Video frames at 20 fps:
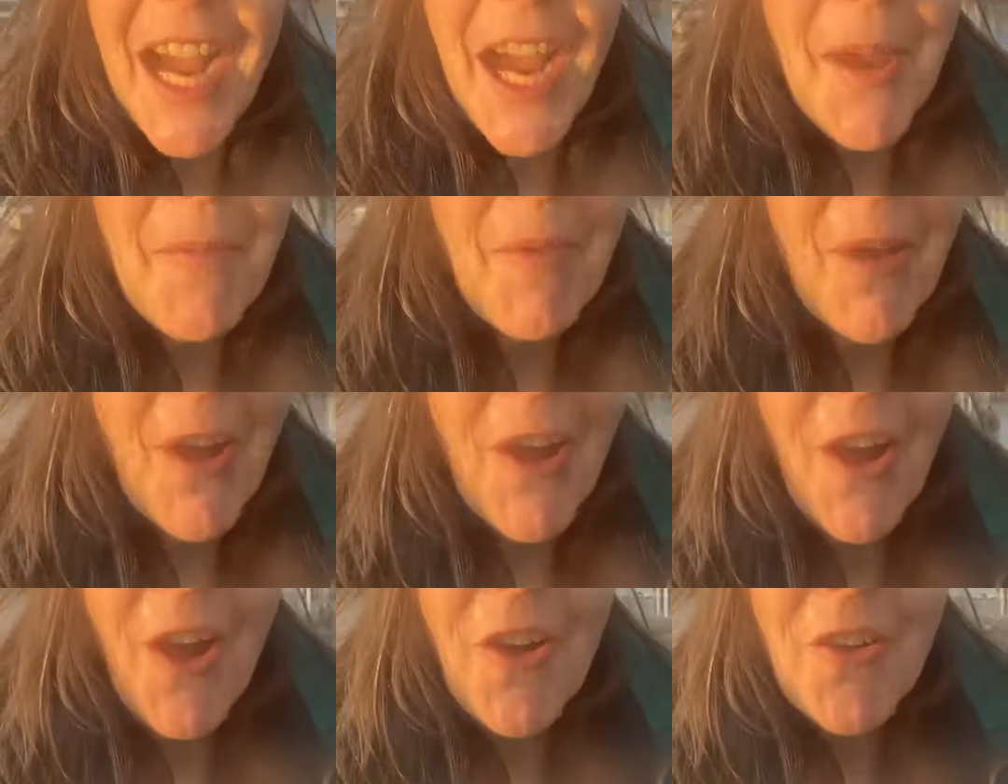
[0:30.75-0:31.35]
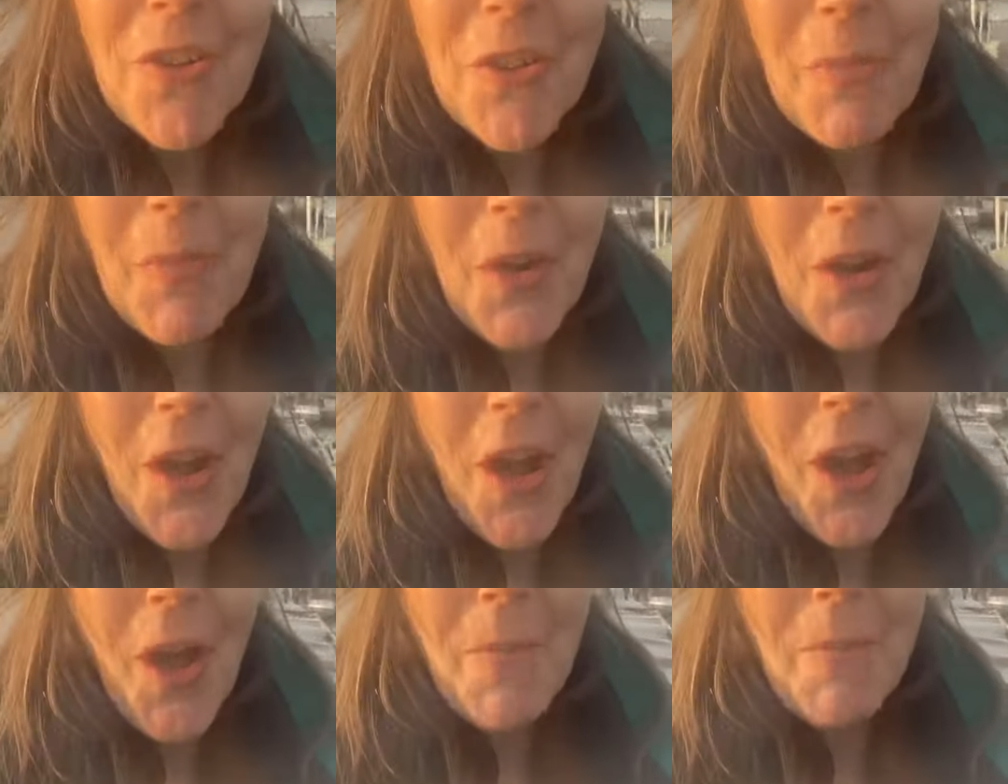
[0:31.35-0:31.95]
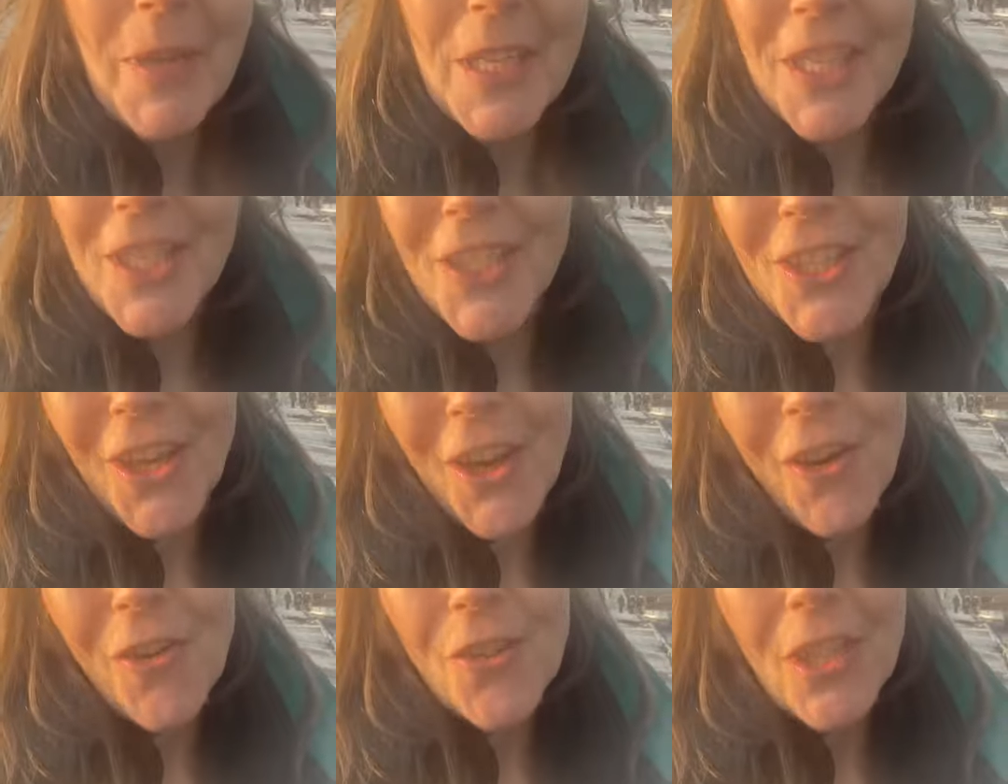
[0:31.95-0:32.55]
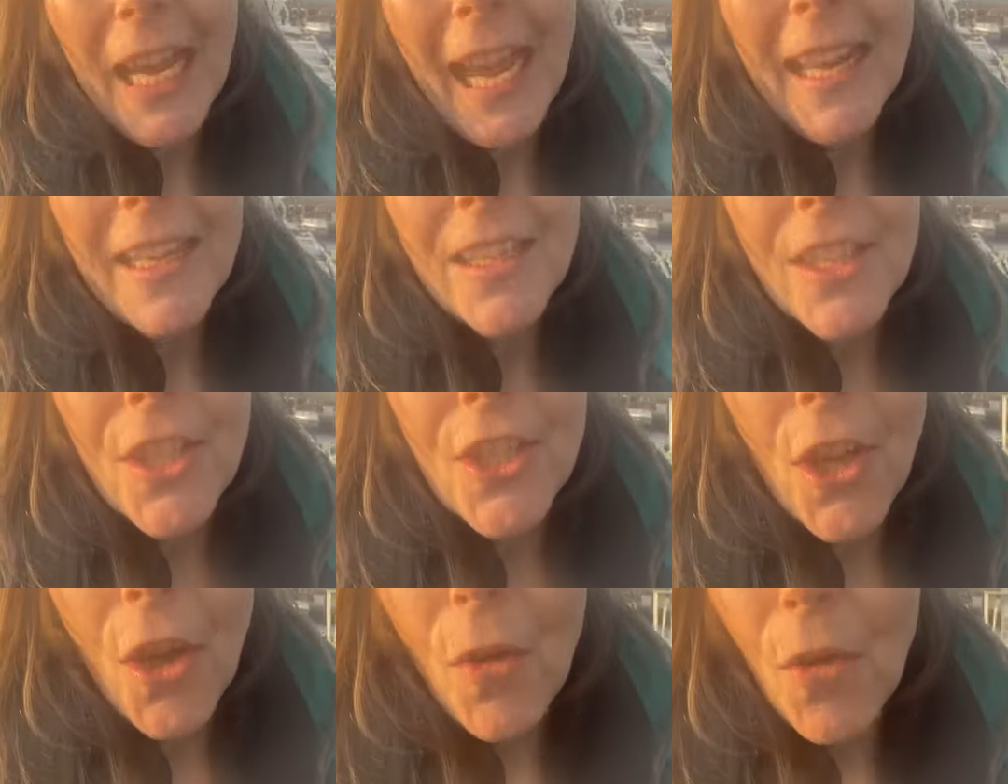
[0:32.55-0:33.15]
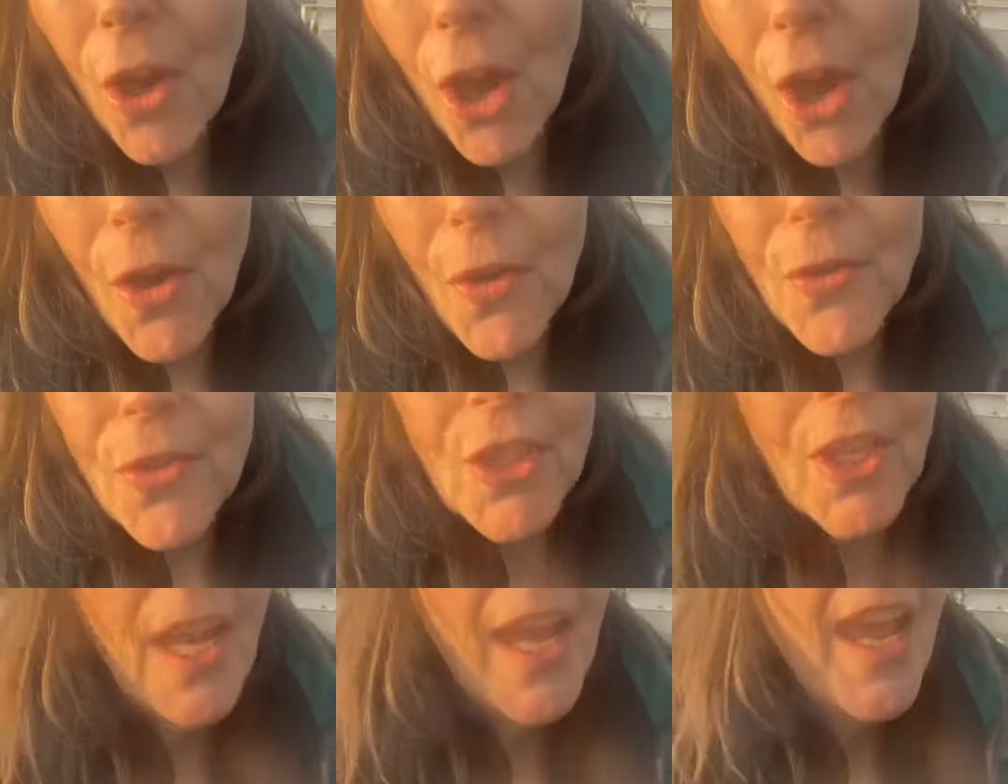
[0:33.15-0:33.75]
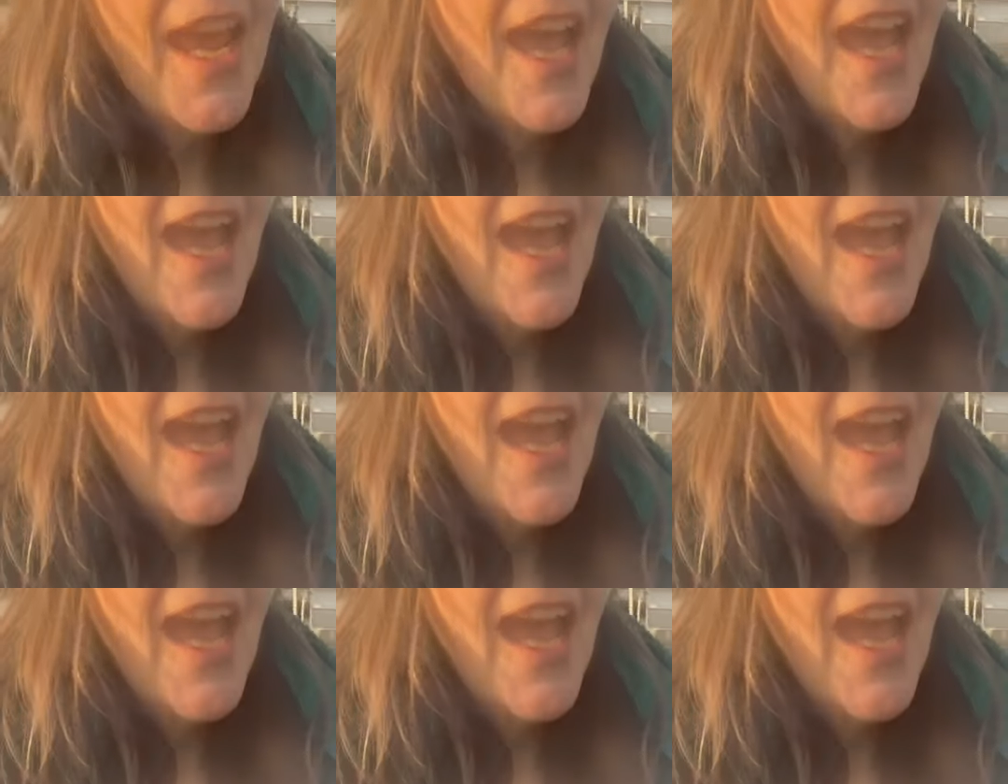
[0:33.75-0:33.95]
I'm an entrepreneur, business coach, and soul coach.